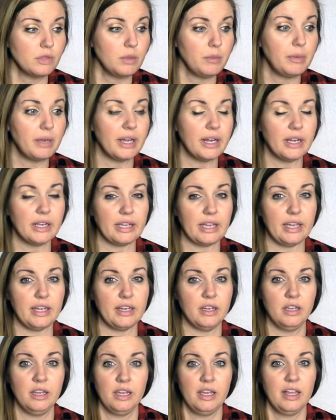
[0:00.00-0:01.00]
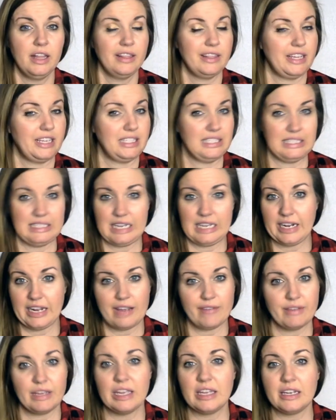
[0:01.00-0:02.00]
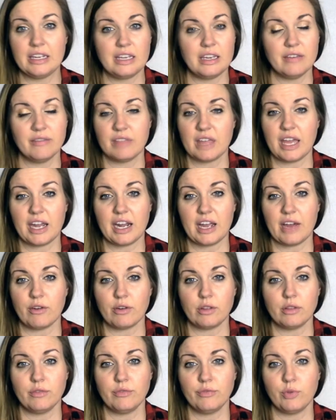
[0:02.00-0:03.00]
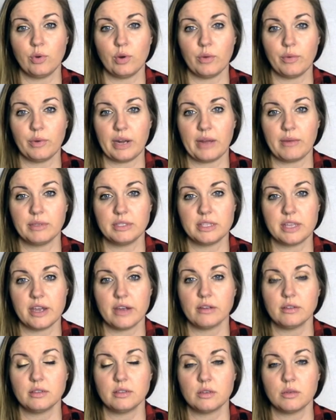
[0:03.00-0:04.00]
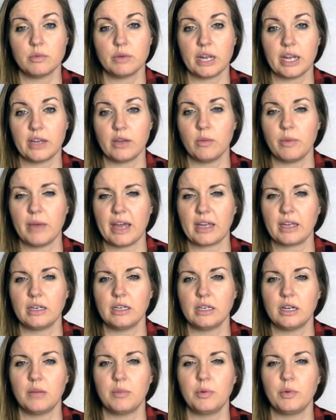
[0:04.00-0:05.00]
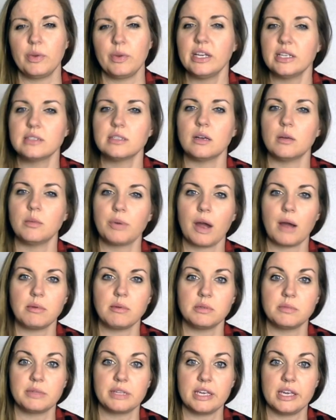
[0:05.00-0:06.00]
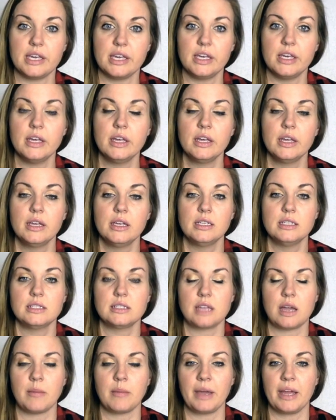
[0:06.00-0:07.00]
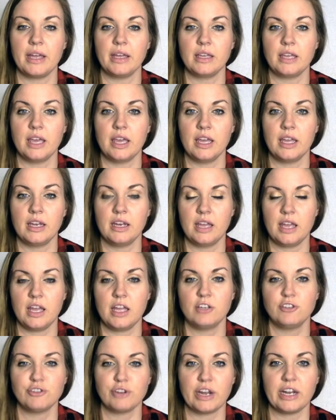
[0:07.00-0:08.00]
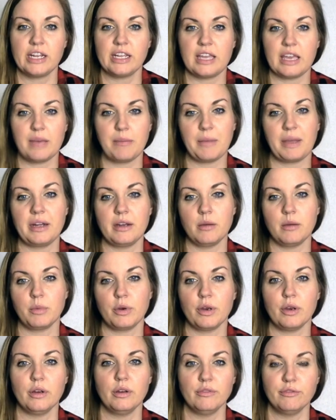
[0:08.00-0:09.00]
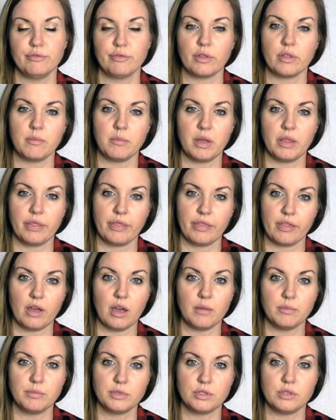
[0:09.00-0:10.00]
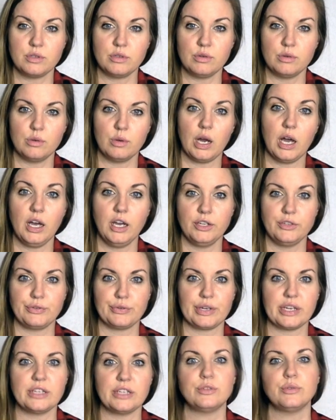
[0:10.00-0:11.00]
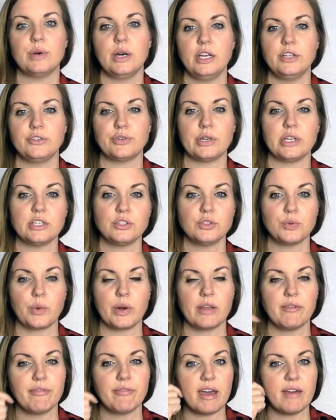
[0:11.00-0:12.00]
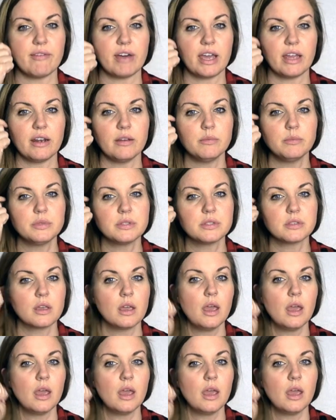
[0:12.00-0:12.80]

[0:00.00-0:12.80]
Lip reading: But again, they did not have any of that out on the floor when I was there. So when I go back in a couple weeks, I'll probably stop by again and try to get my number for the month up to 100 to 125 items.